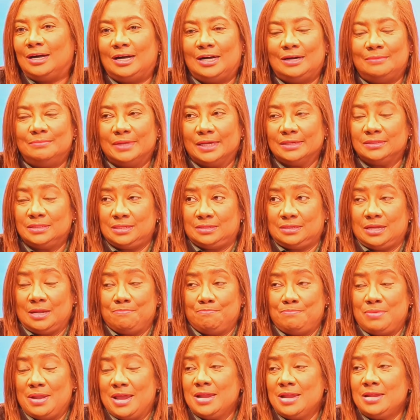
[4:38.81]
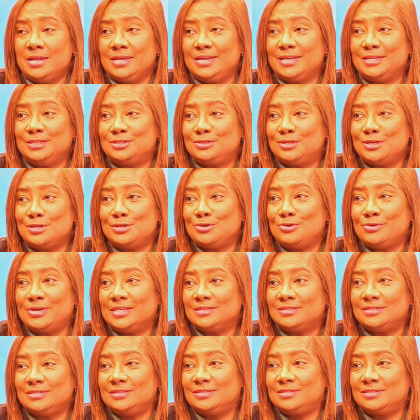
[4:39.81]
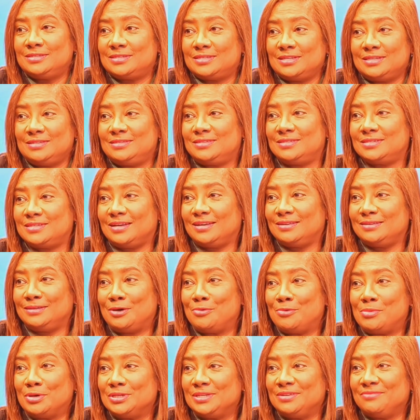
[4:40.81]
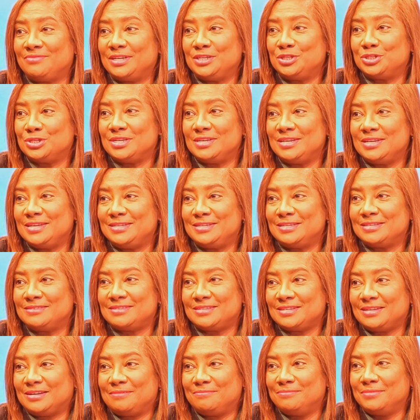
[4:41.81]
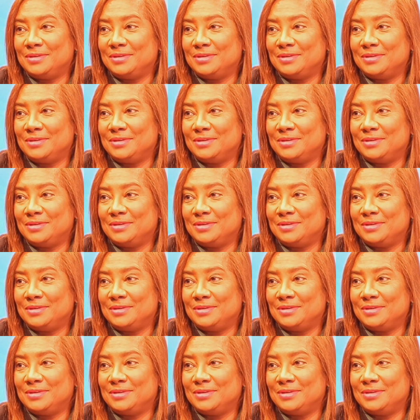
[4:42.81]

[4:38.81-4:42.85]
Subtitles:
And playing against the US, it's no motivation needed.